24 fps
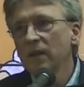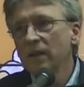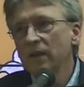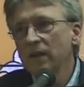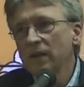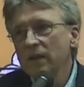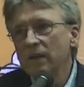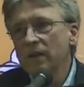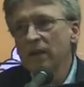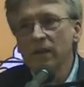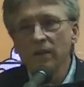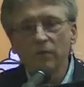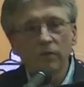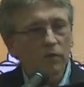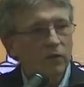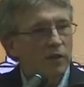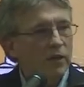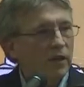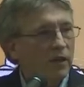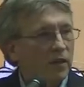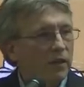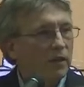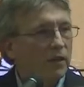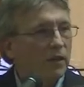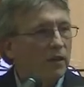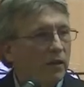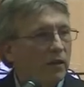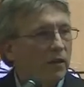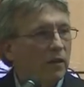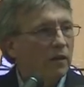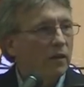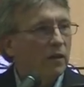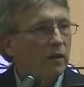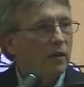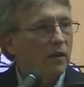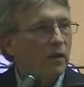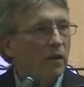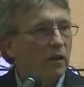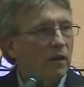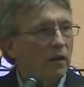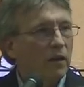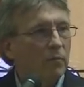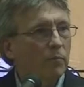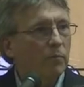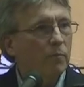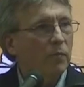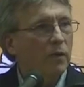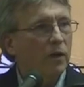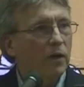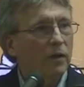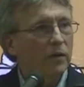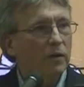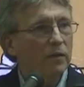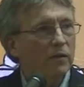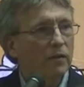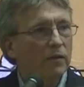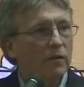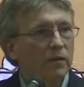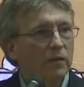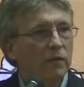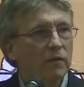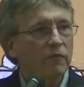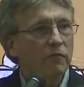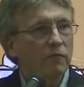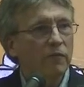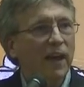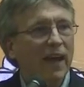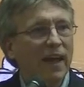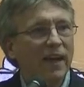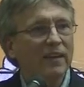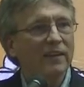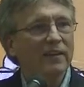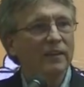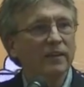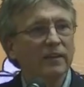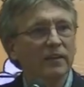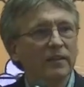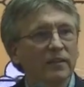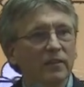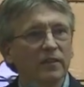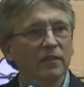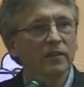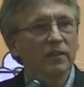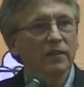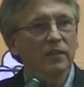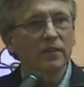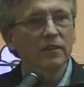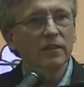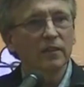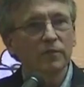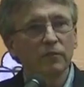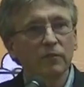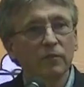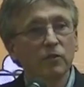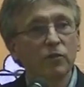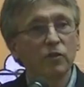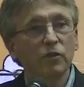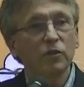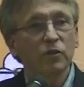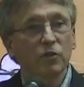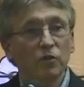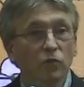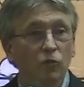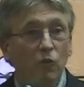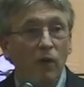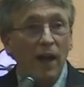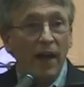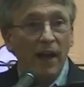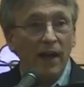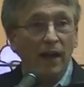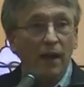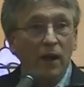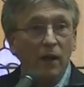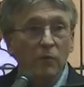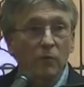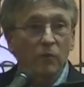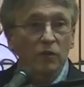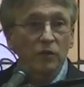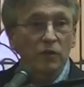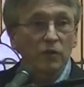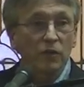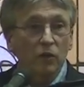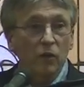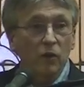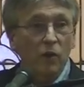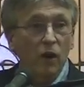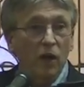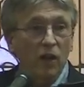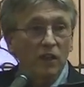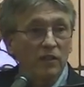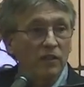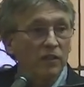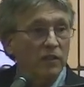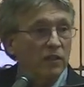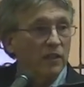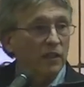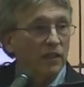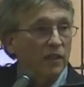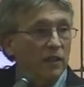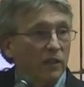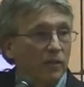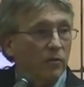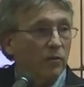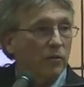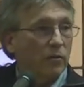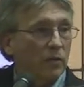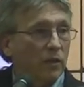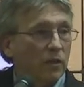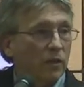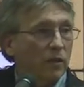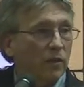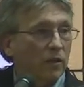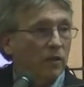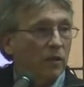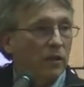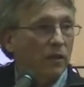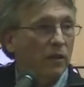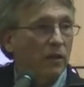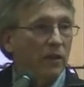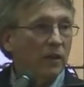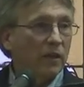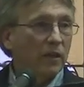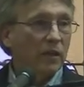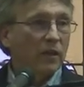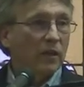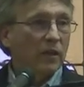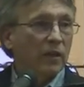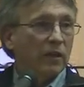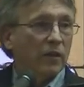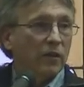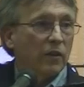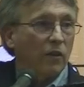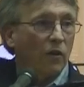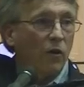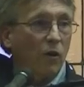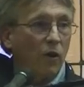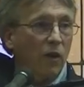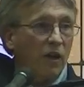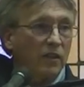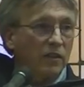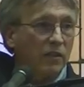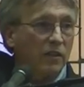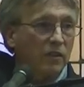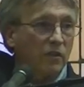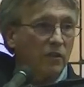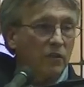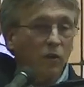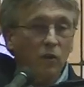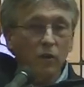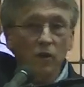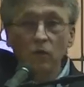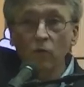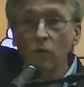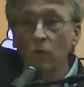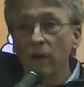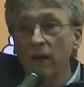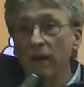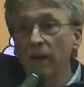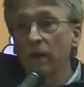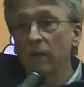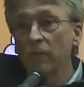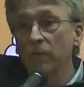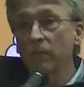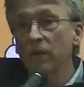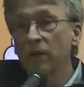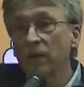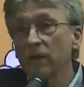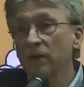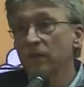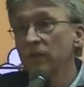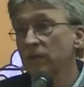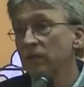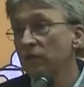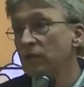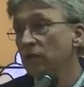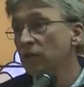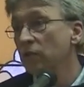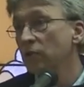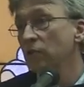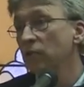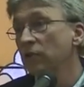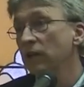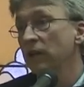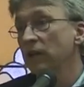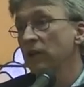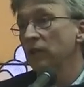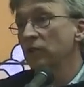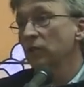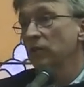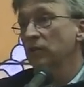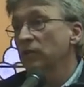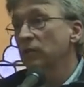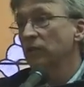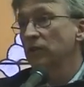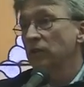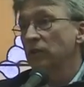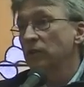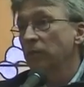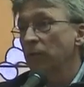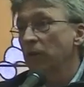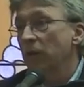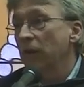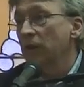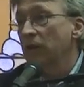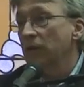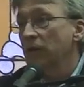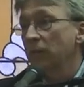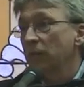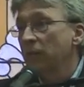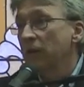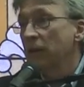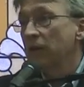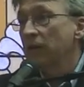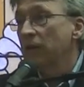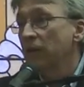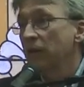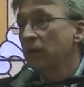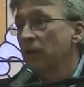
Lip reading: They never did. But the fact is that if you just track how much it costs to get here illegally, the cost has gone way up because it's so dangerous, supply and demand.